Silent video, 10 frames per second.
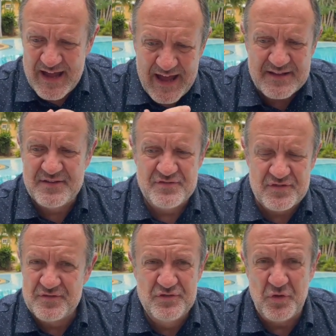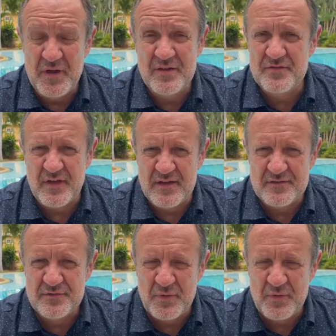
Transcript: act in just doing things.